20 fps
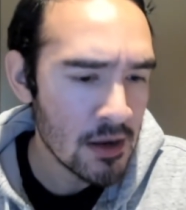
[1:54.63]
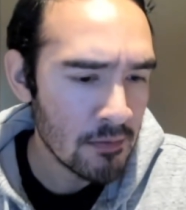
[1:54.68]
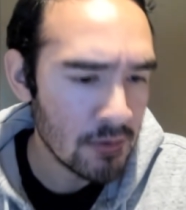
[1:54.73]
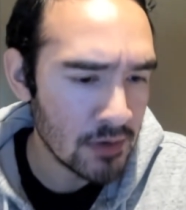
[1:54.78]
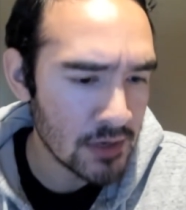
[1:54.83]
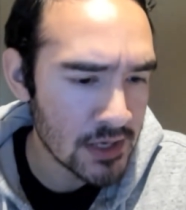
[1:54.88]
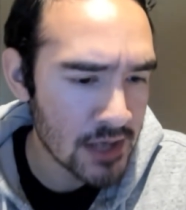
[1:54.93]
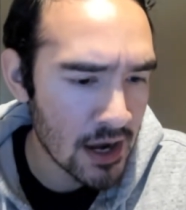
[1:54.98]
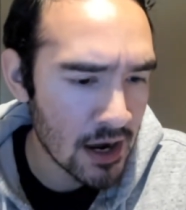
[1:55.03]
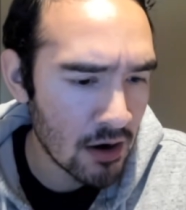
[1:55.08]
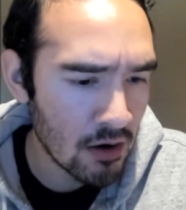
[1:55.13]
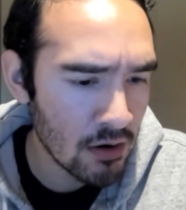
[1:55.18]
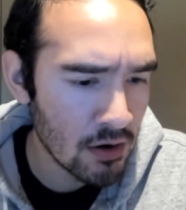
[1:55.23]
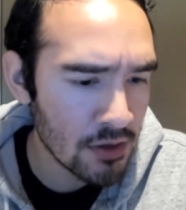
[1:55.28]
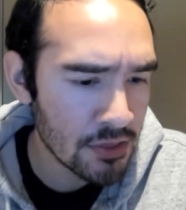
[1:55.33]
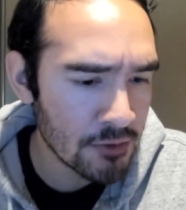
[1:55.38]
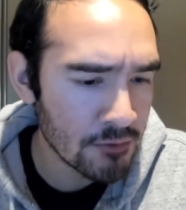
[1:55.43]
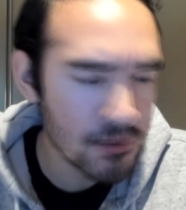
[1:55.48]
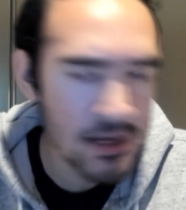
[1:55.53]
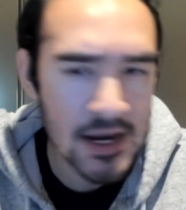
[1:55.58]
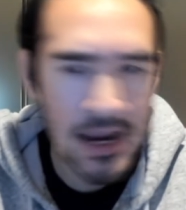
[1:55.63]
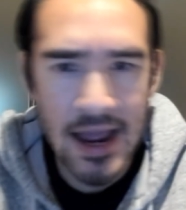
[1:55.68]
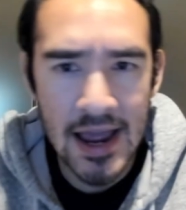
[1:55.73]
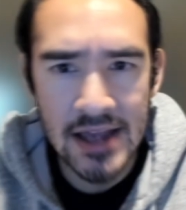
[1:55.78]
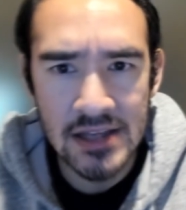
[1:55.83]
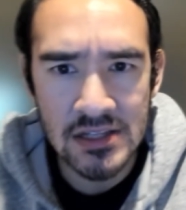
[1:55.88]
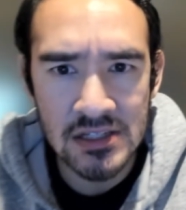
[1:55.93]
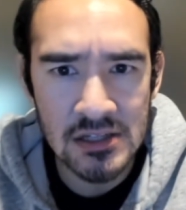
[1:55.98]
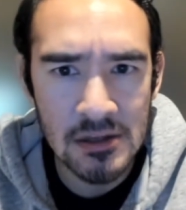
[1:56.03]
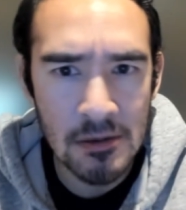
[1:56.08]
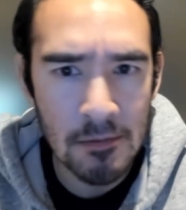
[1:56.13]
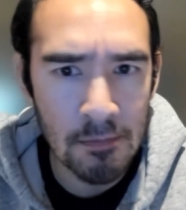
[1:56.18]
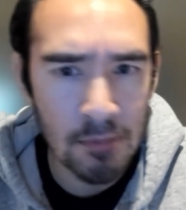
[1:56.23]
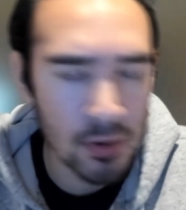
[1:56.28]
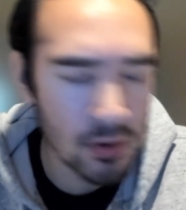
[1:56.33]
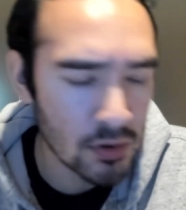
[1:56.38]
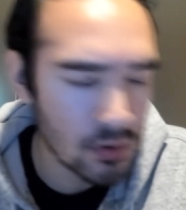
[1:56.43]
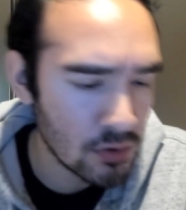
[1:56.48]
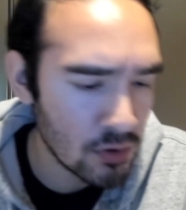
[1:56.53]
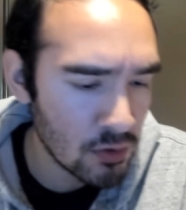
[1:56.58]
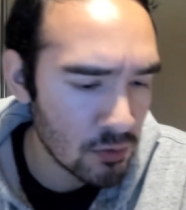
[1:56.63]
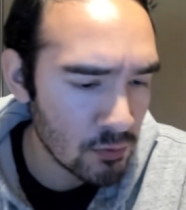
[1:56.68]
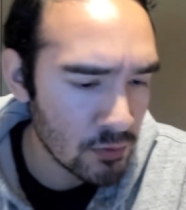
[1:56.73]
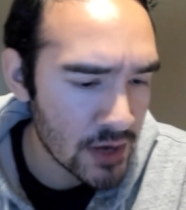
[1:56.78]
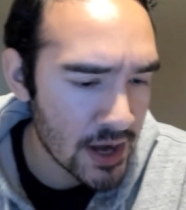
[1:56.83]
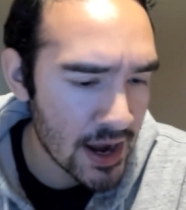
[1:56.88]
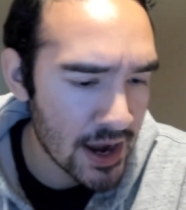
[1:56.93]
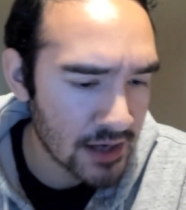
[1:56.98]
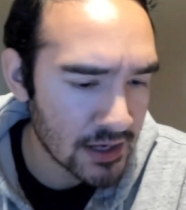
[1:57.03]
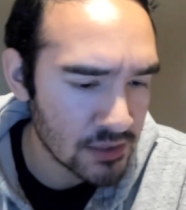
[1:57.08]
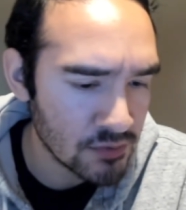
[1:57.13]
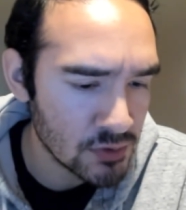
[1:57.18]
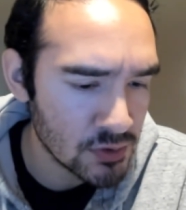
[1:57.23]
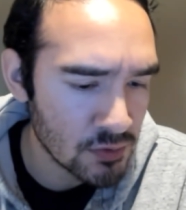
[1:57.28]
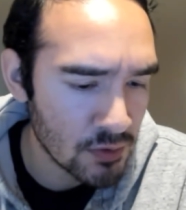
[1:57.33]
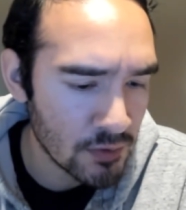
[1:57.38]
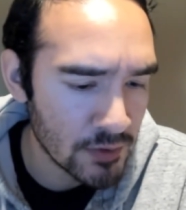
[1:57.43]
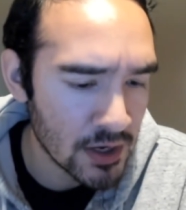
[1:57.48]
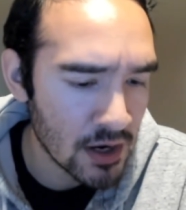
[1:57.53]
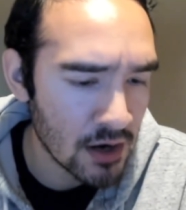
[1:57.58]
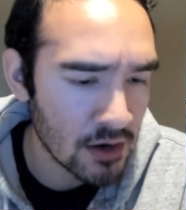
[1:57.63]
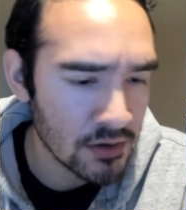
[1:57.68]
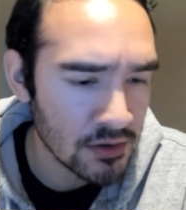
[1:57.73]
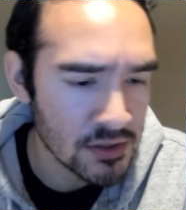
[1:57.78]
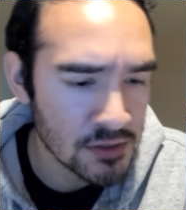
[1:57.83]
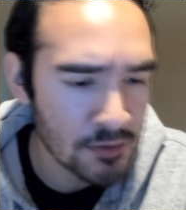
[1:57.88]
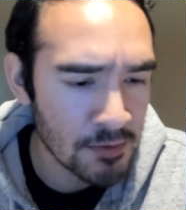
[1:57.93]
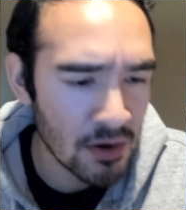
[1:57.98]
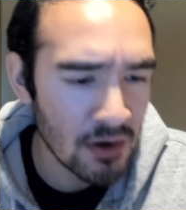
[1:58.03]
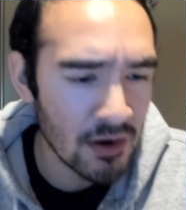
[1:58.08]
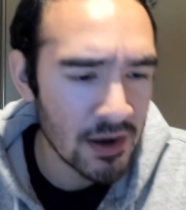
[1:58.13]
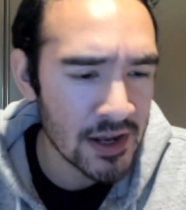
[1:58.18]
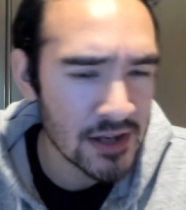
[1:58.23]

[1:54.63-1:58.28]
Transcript: But yeah, R3S Pearl reactive is what we got on this ball.